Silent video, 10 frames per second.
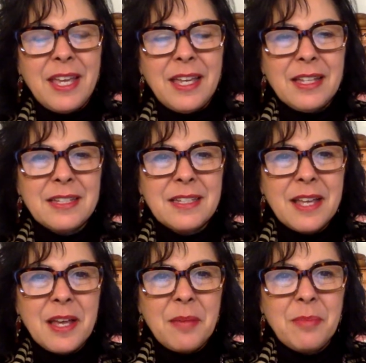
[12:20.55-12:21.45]
And
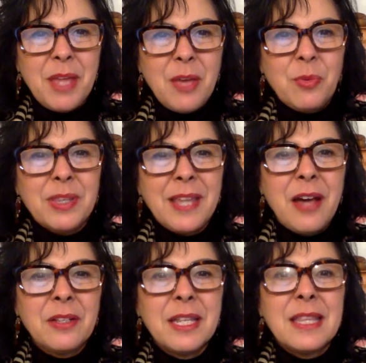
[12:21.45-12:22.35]

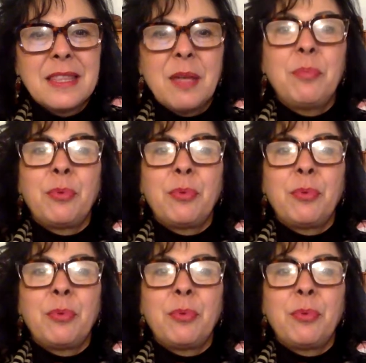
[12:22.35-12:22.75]
without the